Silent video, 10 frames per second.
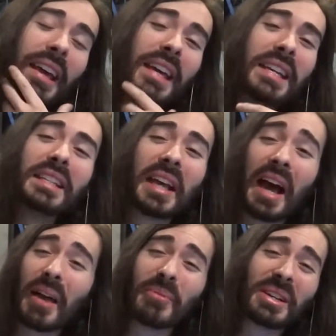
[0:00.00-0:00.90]

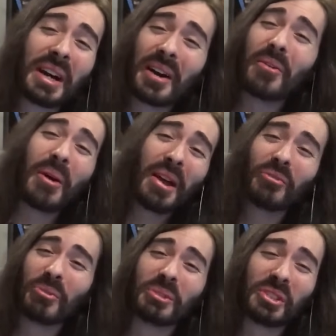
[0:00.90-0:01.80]
anytime we cut away
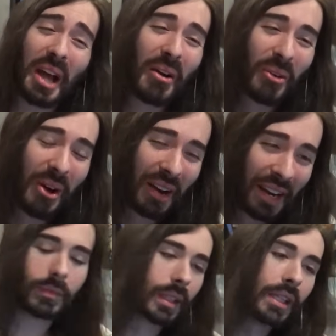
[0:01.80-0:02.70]
from Sauron,
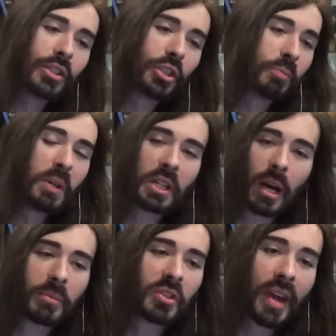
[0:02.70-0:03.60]
it just
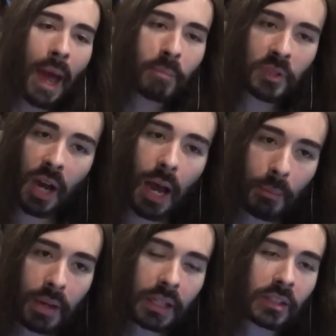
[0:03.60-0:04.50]
becomes nap
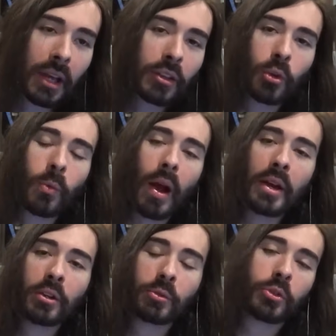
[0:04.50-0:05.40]
time. It's like the
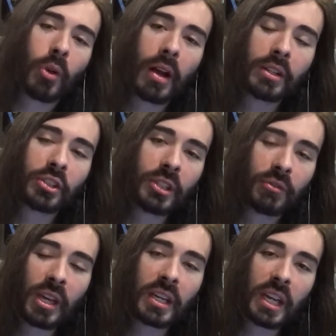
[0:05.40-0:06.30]
writers were trying to see if
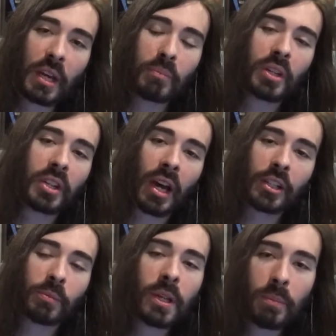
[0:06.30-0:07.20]
they could hypnotize
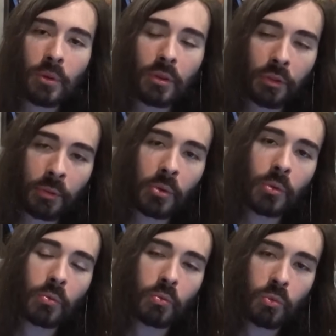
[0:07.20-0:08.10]
people through
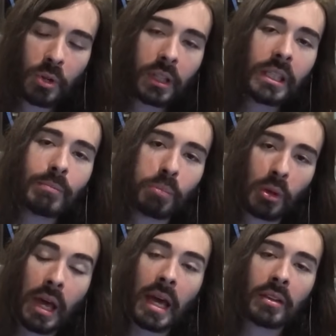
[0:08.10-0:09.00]
really
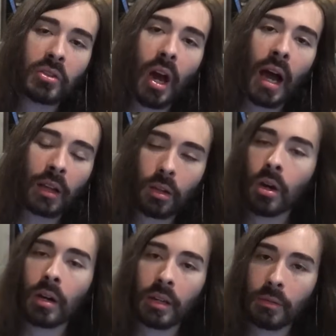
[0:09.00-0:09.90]
bland
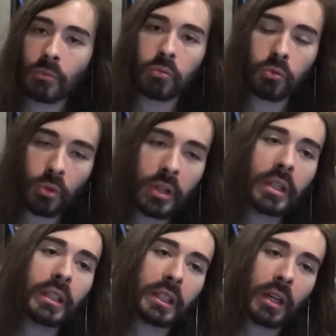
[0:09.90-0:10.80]
dialogue and
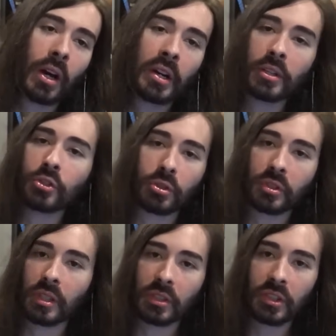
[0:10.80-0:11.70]
really
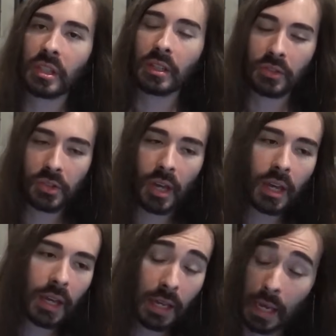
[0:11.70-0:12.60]
uninteresting scenes.
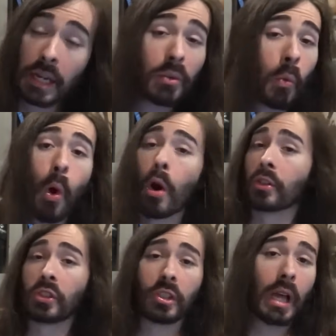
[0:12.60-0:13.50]
And it
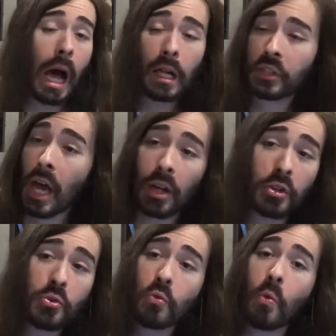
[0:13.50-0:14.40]
works. I'll tell
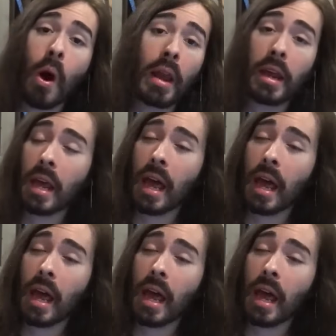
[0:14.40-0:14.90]
you what.